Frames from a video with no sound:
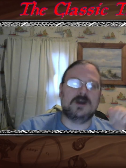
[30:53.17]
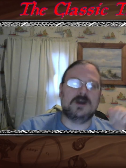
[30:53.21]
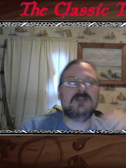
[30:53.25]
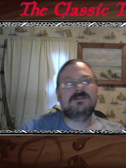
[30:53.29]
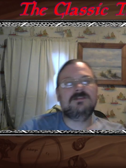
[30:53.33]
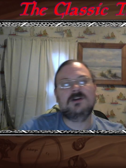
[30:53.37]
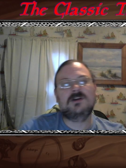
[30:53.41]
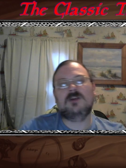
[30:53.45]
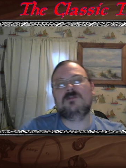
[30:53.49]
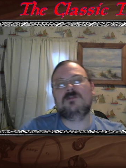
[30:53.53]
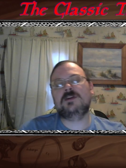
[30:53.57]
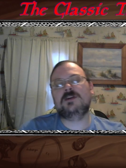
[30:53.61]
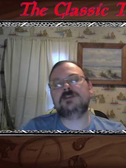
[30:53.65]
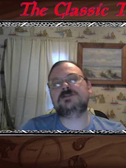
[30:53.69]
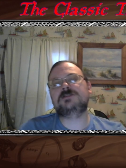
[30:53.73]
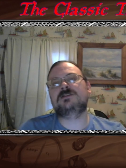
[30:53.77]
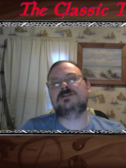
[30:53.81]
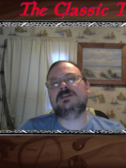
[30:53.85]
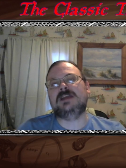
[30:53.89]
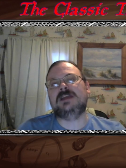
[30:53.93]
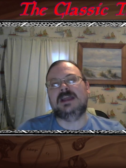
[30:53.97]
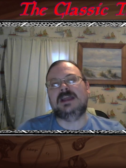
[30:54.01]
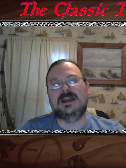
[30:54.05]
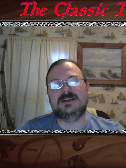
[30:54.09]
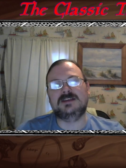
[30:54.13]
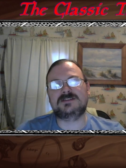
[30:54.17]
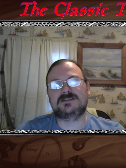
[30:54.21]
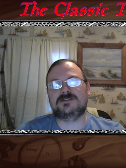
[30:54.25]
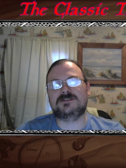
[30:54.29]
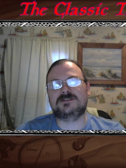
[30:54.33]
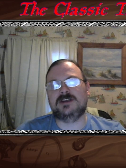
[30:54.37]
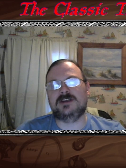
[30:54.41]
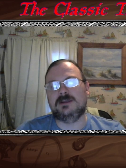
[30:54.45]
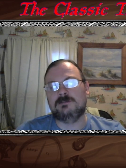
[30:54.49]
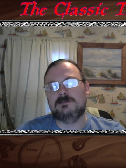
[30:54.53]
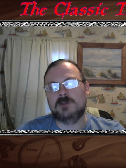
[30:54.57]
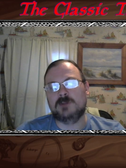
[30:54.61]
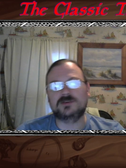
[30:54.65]
whatever original
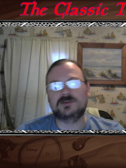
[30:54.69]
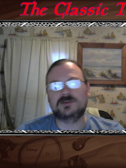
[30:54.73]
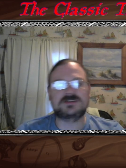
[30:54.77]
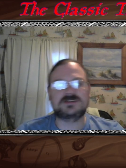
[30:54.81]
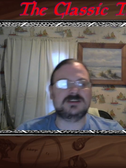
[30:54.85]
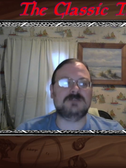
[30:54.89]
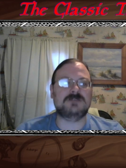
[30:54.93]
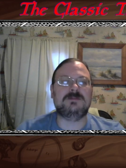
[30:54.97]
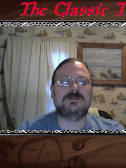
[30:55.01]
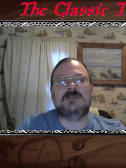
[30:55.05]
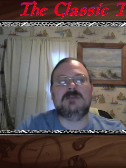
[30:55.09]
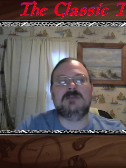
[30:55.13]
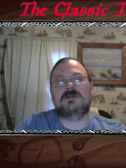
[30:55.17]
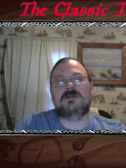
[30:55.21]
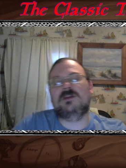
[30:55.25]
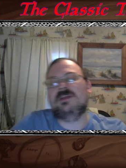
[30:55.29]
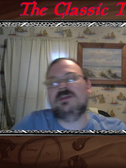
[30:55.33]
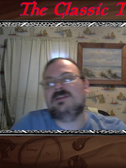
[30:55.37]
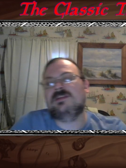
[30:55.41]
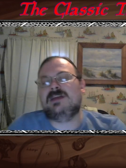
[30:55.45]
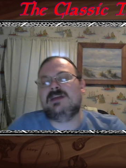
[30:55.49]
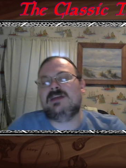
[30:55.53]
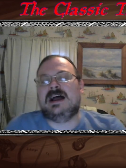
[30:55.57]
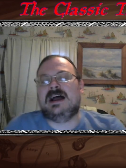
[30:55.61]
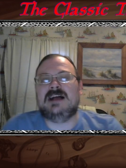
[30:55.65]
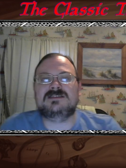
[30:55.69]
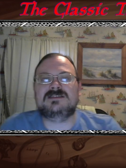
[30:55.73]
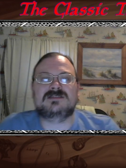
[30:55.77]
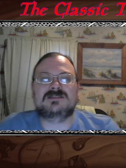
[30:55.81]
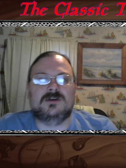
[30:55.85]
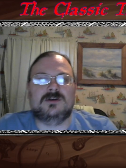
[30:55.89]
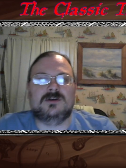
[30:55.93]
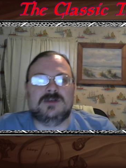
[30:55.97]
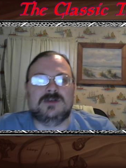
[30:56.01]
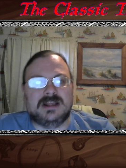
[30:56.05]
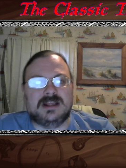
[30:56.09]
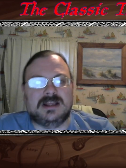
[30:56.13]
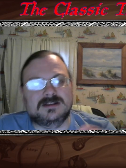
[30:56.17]
history most of the people that the
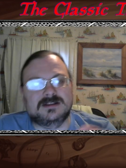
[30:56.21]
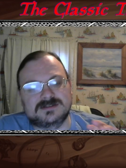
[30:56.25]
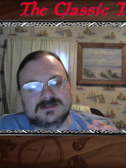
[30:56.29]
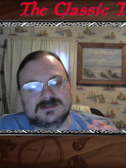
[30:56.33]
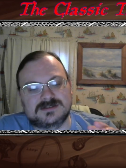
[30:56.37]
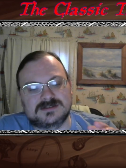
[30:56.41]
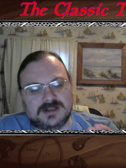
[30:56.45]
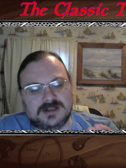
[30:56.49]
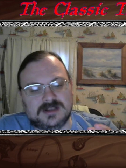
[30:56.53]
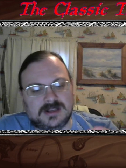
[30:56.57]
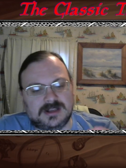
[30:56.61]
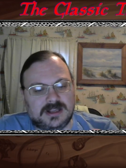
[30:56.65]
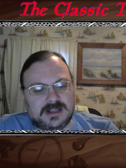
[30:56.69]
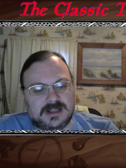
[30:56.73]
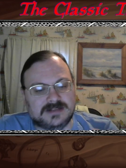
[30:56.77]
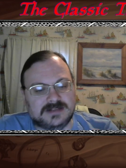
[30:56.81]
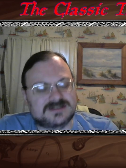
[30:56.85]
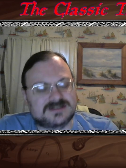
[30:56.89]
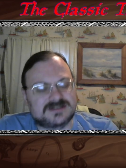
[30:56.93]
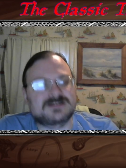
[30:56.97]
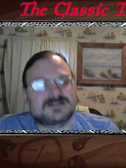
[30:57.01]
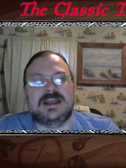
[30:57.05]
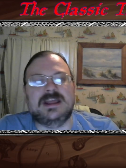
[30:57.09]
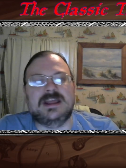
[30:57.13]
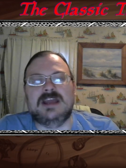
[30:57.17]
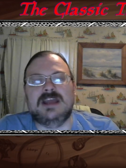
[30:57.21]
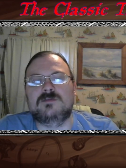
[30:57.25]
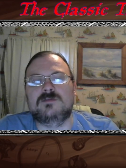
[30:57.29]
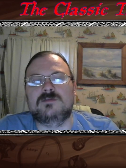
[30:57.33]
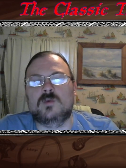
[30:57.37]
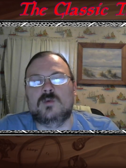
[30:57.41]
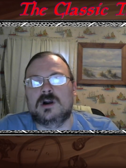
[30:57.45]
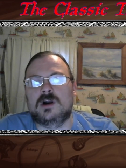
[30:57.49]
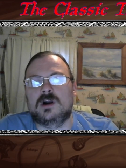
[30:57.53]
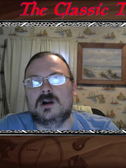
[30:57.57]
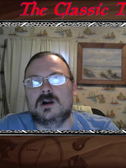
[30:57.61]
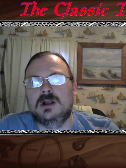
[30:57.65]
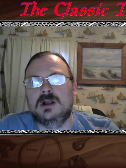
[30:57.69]
Thassilonians
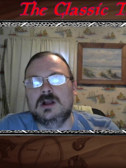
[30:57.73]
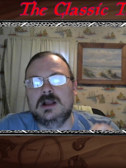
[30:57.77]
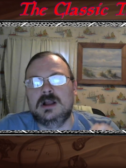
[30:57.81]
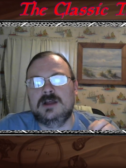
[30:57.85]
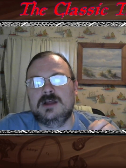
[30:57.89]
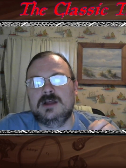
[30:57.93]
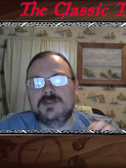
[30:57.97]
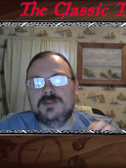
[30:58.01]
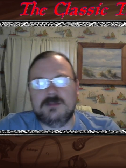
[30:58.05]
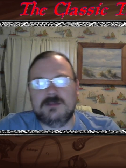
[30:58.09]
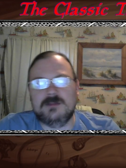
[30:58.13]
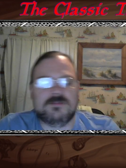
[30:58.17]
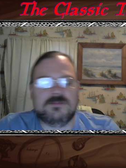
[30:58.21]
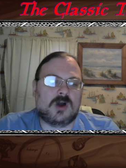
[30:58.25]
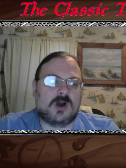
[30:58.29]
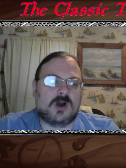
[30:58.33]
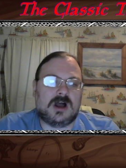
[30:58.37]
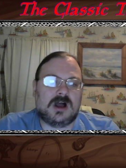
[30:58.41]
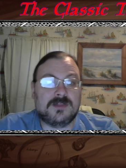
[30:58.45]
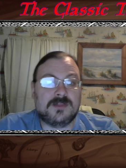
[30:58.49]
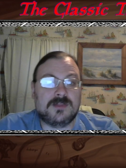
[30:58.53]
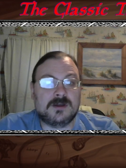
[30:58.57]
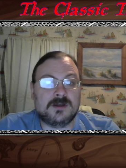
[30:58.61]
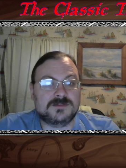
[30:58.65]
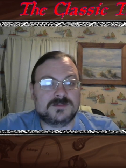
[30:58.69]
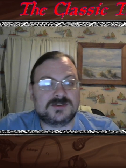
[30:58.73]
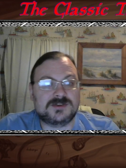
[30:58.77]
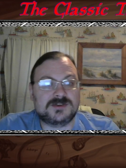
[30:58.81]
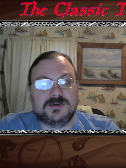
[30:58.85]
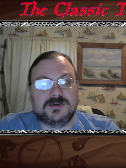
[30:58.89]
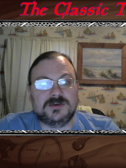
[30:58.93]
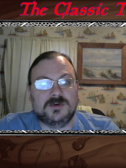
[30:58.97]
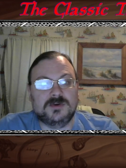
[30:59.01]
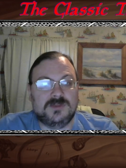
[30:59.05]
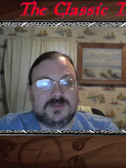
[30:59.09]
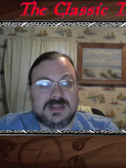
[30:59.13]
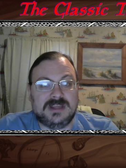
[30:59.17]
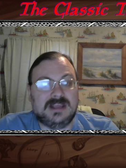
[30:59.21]
enslaved were, they brought them
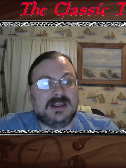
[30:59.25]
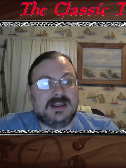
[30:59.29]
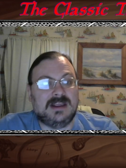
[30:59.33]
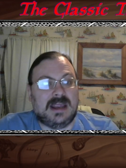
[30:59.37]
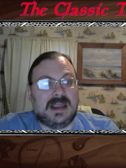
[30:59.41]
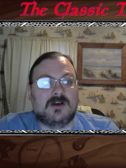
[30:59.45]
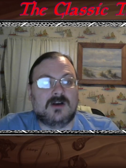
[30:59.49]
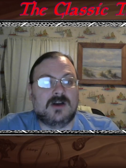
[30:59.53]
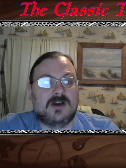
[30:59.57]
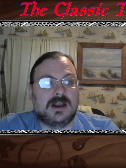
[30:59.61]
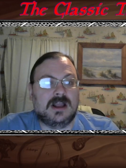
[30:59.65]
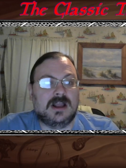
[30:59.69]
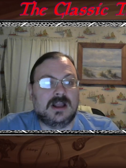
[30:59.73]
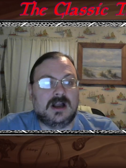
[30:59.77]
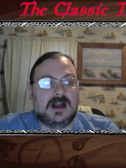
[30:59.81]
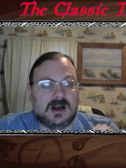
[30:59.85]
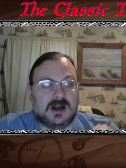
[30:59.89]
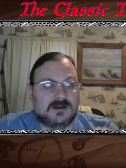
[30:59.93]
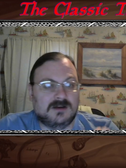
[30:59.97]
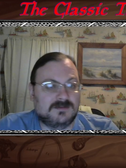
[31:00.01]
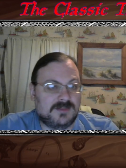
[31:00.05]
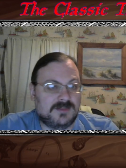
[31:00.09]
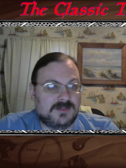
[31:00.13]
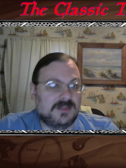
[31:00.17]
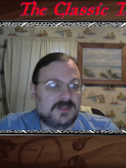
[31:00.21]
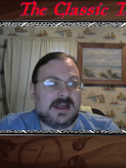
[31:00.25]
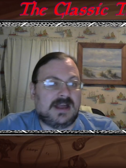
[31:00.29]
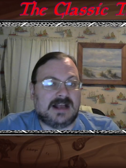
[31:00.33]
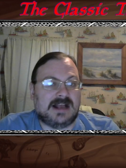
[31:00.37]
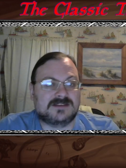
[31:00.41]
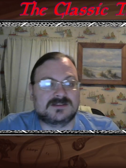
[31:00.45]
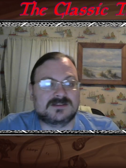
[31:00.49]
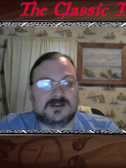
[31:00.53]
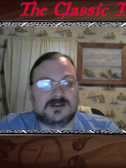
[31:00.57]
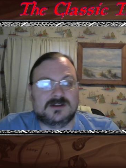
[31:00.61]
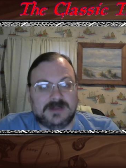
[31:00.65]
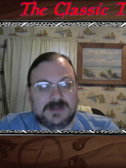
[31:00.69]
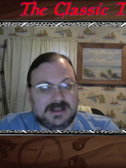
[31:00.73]
to the area of the
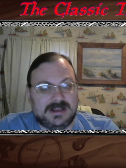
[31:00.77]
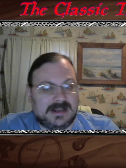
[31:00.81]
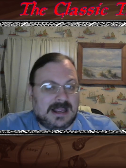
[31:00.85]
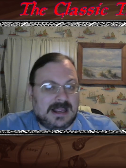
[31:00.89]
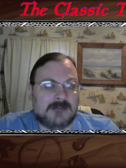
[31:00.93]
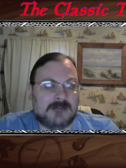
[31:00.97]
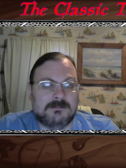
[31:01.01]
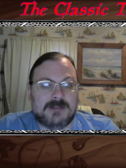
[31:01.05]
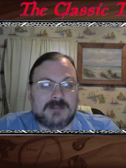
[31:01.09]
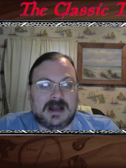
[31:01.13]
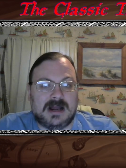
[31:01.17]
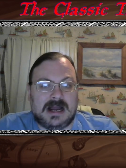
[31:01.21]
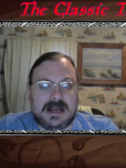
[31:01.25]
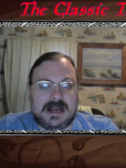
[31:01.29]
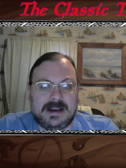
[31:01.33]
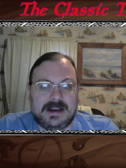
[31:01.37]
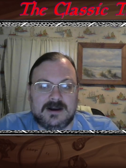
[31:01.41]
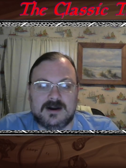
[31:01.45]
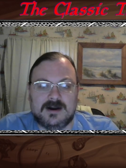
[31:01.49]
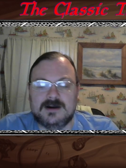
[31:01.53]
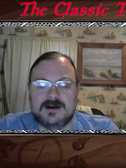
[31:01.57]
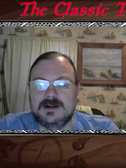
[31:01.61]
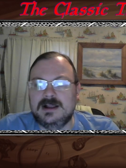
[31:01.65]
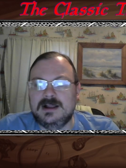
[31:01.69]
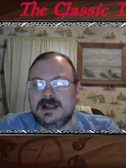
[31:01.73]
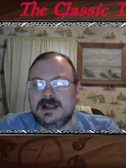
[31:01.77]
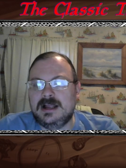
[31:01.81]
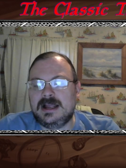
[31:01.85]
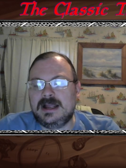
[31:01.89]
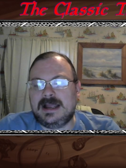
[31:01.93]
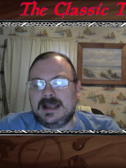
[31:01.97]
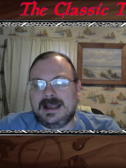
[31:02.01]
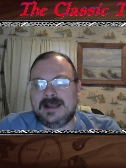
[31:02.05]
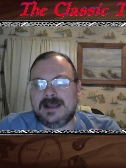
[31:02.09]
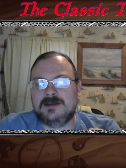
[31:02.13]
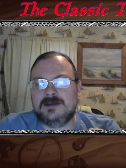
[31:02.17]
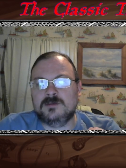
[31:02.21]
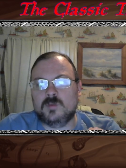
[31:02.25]
Thassilonian Empire.
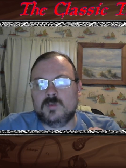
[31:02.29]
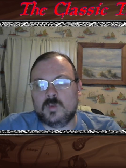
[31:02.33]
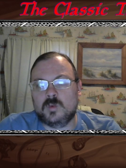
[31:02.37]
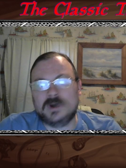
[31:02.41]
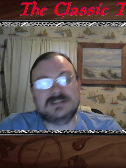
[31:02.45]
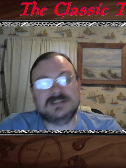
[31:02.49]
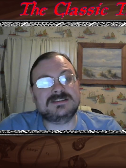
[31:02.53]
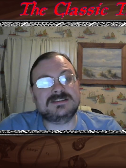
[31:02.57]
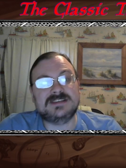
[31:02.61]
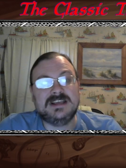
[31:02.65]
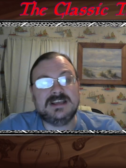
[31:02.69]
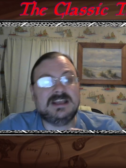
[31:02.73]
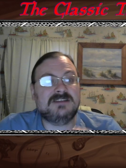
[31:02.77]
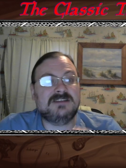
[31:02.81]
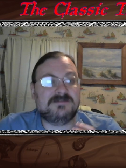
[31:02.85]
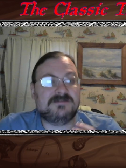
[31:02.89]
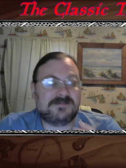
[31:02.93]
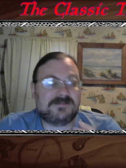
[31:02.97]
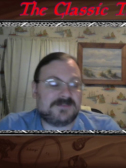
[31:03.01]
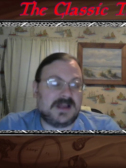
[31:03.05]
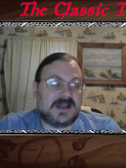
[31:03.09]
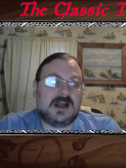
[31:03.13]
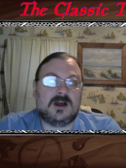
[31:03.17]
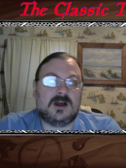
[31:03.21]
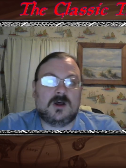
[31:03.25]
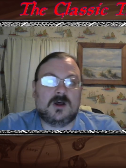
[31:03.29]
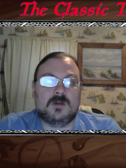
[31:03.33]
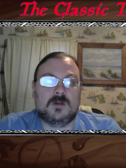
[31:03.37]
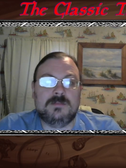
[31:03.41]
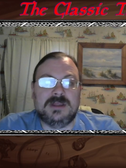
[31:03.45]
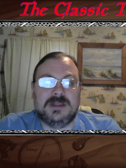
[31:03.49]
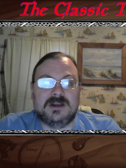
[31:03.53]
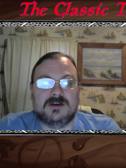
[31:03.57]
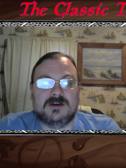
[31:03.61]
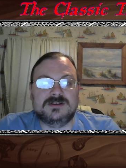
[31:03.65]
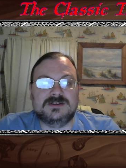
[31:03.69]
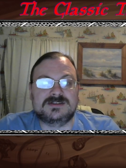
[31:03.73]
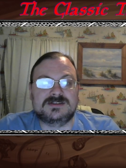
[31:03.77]
And once it
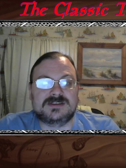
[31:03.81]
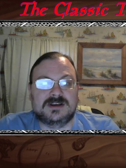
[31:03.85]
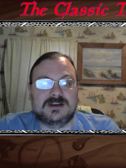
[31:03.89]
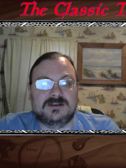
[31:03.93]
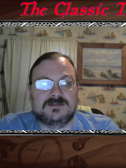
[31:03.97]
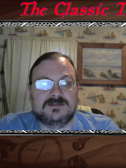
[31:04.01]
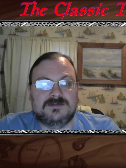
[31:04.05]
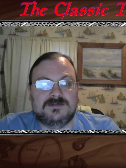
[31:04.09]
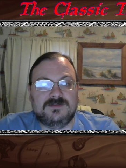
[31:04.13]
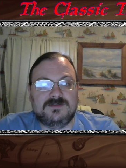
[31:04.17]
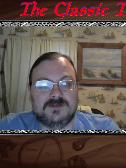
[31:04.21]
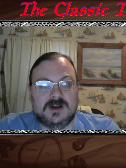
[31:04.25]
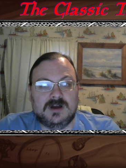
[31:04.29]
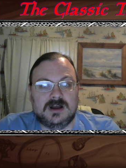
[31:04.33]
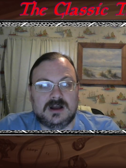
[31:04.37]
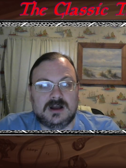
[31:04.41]
fell because of